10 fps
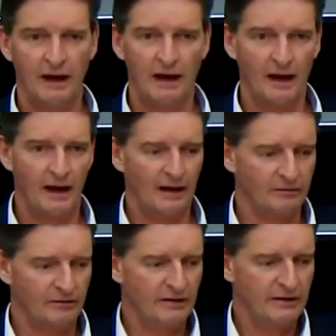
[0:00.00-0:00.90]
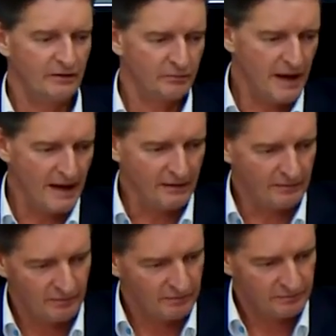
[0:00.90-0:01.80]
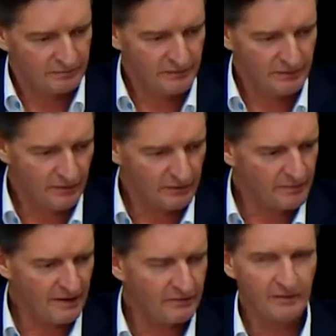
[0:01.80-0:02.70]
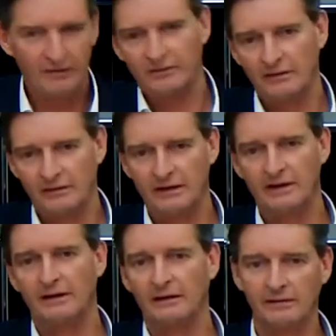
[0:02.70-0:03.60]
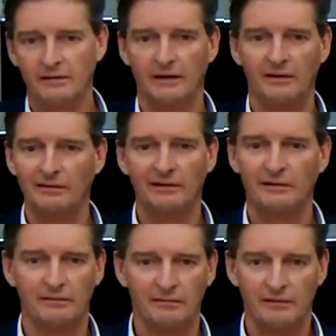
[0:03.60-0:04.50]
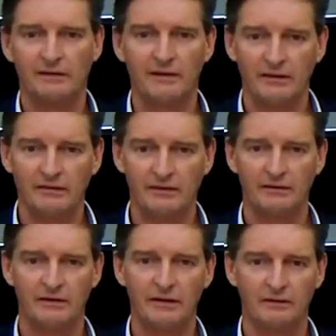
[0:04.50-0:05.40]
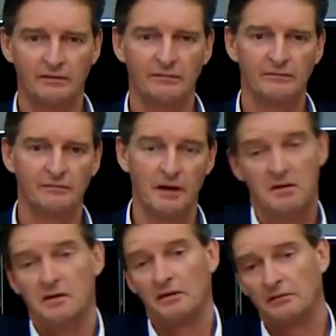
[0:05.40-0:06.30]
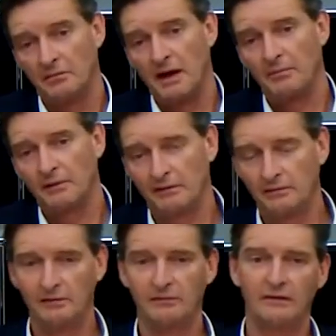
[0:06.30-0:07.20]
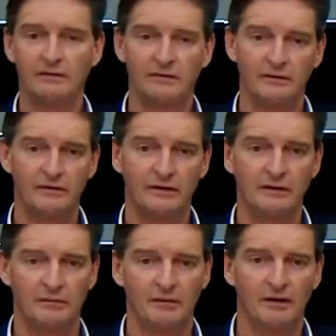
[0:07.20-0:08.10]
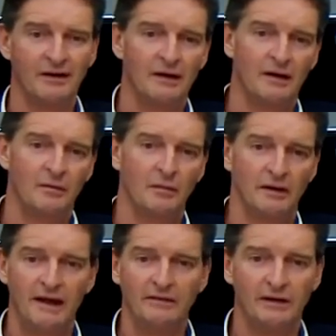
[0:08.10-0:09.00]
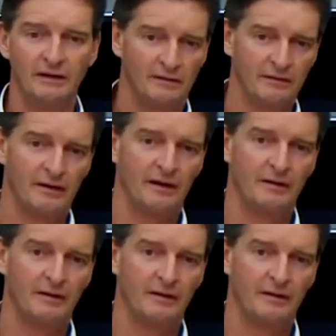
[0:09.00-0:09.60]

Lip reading: how tea is made, you're a specialist in tea, then you can only invest in teas. I mean, you might be a good investor in tea, but that's it.